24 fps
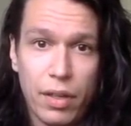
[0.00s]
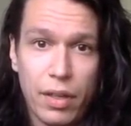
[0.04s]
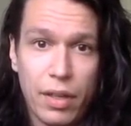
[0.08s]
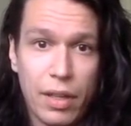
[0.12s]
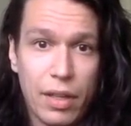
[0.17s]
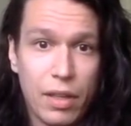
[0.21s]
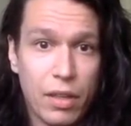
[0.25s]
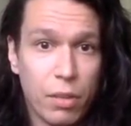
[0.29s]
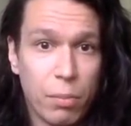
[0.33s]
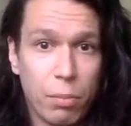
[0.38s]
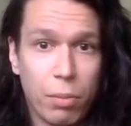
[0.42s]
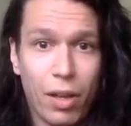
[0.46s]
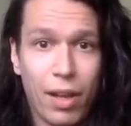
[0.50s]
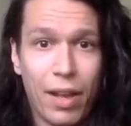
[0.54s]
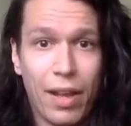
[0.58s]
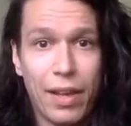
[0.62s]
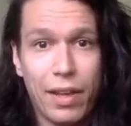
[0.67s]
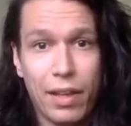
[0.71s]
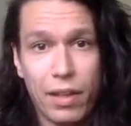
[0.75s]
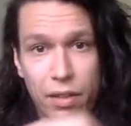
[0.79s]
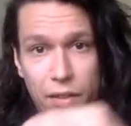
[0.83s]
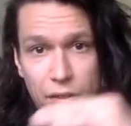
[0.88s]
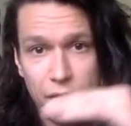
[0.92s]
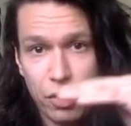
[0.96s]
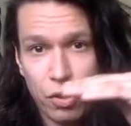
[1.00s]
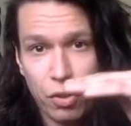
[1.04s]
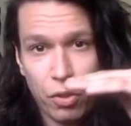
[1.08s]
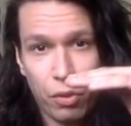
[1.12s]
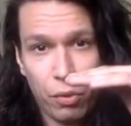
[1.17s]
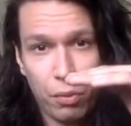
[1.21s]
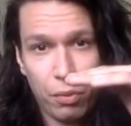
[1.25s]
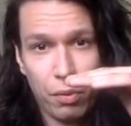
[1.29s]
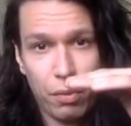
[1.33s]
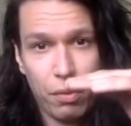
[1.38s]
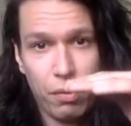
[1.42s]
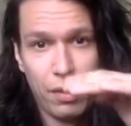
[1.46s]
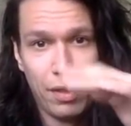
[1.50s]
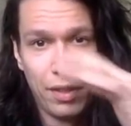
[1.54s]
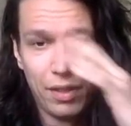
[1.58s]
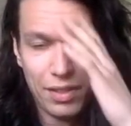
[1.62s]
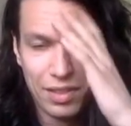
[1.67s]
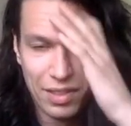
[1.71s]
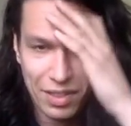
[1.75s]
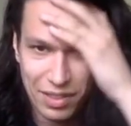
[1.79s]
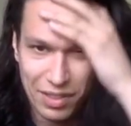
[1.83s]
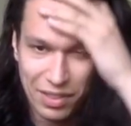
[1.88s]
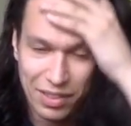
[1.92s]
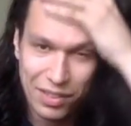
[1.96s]
in the playing.
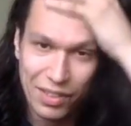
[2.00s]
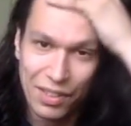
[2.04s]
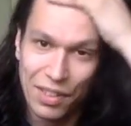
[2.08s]
It's easy